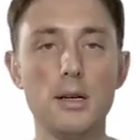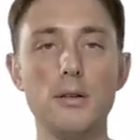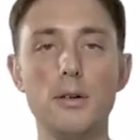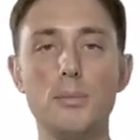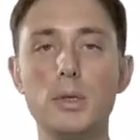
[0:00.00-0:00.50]

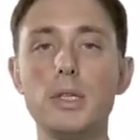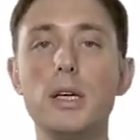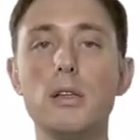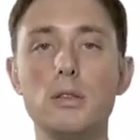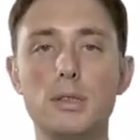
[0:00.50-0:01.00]
of a
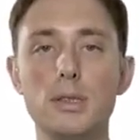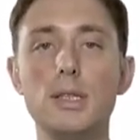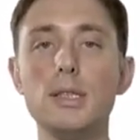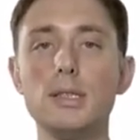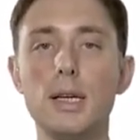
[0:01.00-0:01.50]
particular
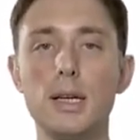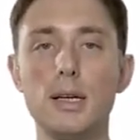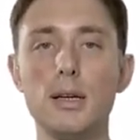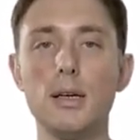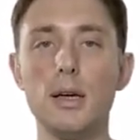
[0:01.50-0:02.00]
statistic,
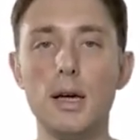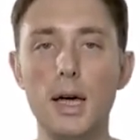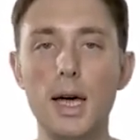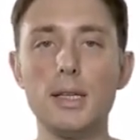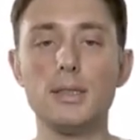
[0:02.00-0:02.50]

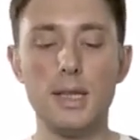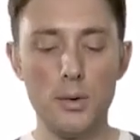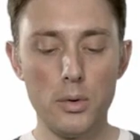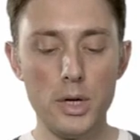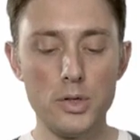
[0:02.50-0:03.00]
S,
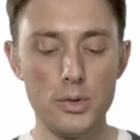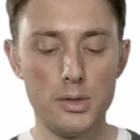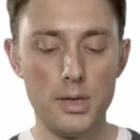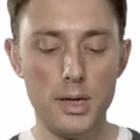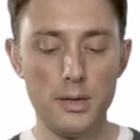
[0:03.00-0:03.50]
that we're
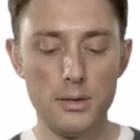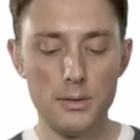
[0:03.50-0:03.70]
interested in.